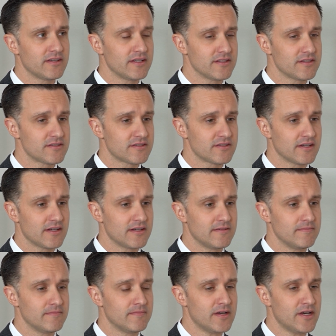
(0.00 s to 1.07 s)
It's
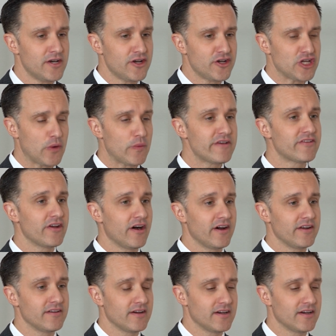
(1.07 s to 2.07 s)
we've got